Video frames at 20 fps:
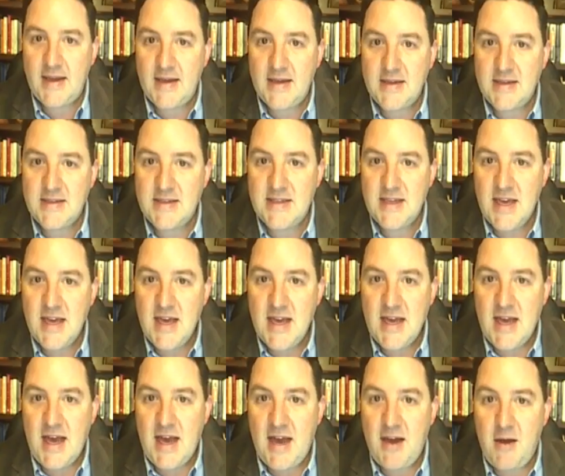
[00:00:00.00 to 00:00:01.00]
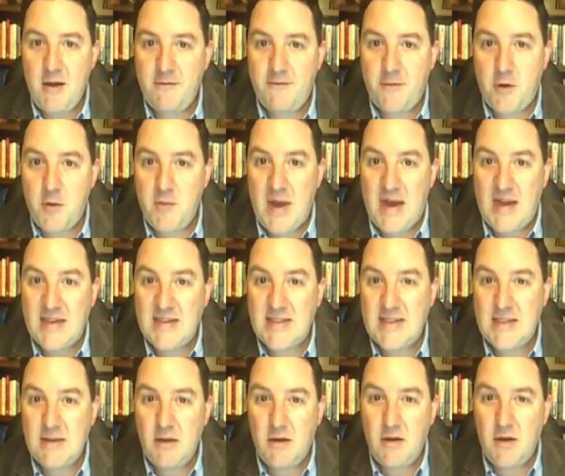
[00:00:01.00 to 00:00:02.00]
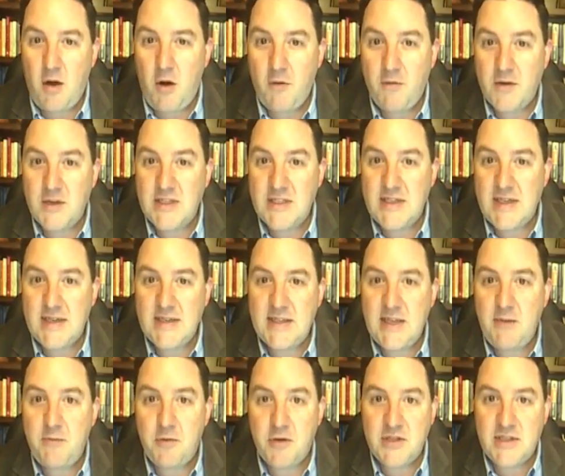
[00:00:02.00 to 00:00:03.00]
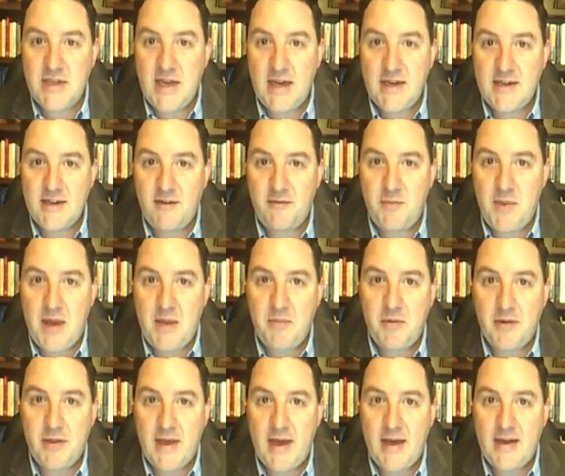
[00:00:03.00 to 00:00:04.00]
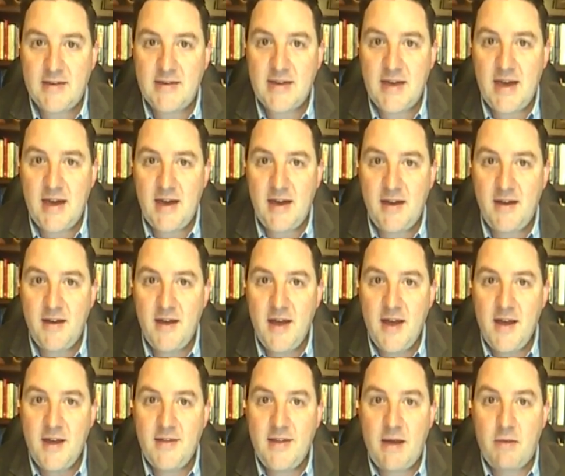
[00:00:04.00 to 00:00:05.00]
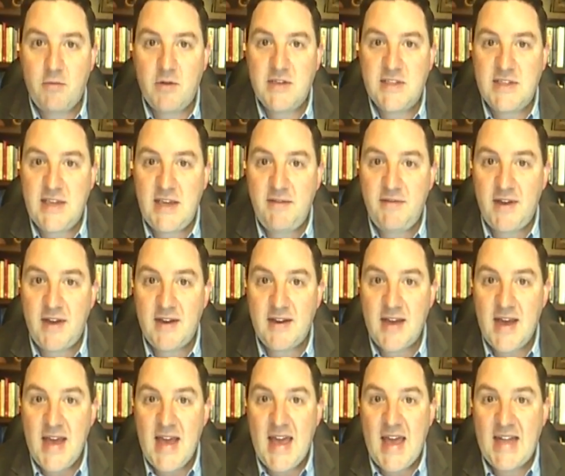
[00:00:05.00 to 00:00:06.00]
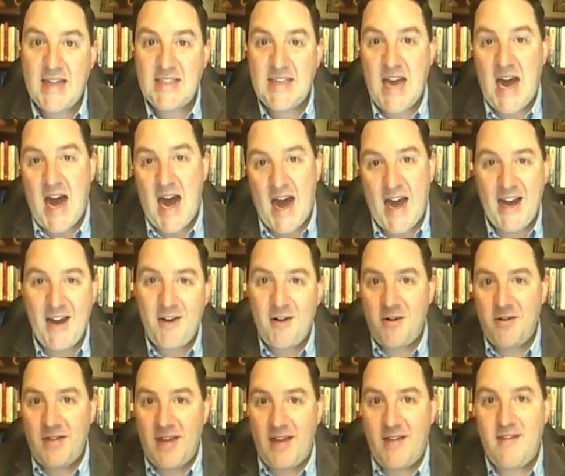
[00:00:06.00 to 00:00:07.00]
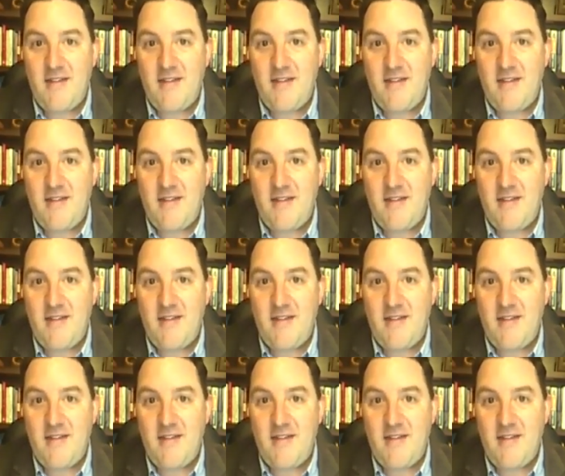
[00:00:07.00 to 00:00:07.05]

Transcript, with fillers: it is uh, for about over 60% of people that, uh, that receive it, it's higher